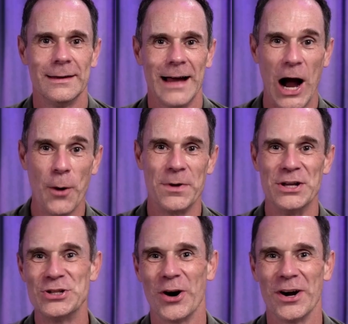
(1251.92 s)
I hope you
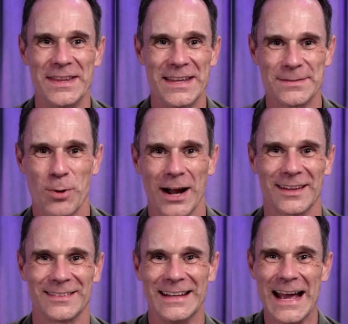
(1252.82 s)
enjoyed this
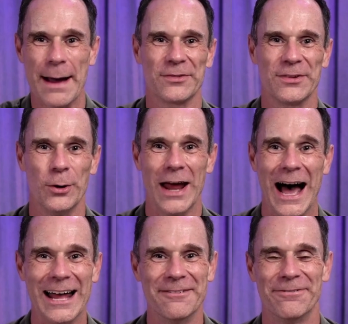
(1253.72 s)
Practice Leading episode
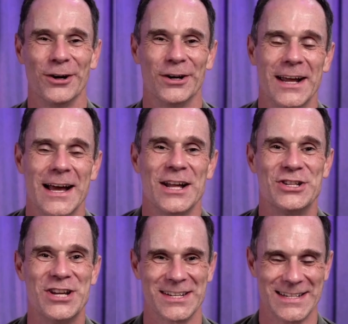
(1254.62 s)
and found it
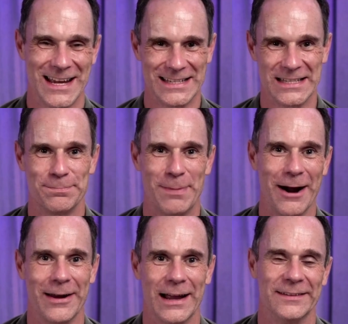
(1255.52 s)
just as
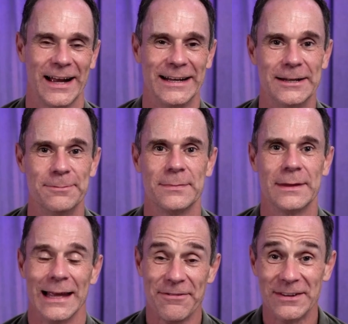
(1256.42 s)
inspiring as I did.
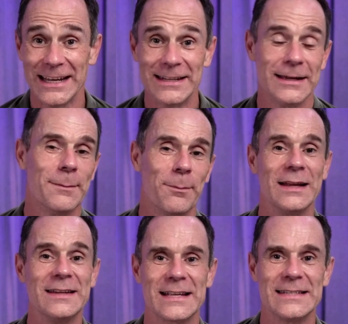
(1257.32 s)
If you did,
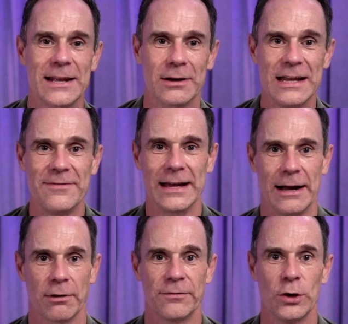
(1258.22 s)
please consider leaving
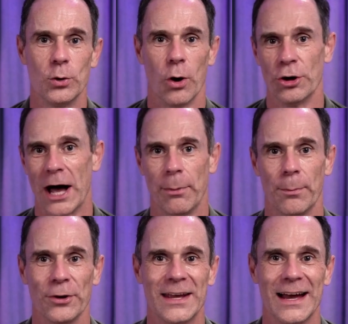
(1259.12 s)
a review on Apple
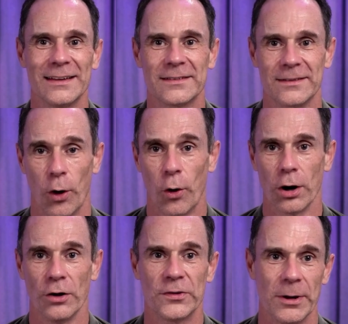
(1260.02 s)
Podcasts or
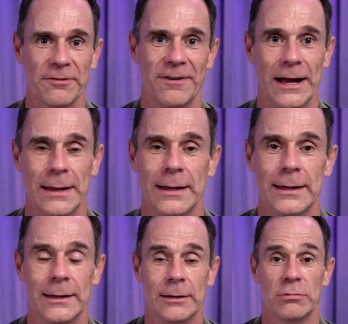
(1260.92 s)
on Spotify.
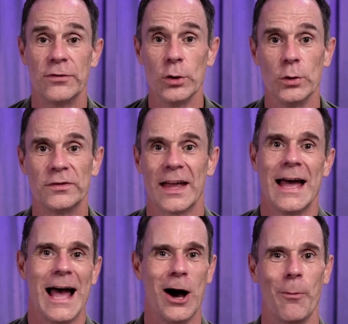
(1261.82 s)
Reviews
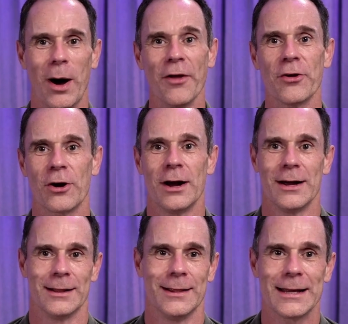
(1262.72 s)
help other
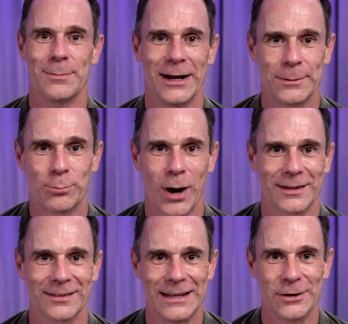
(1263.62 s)
like-minded
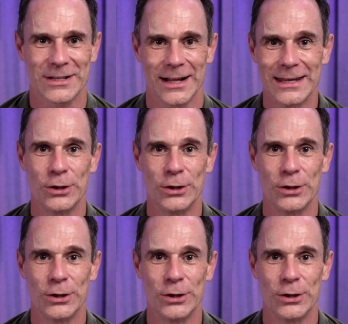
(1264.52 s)
practice leaders like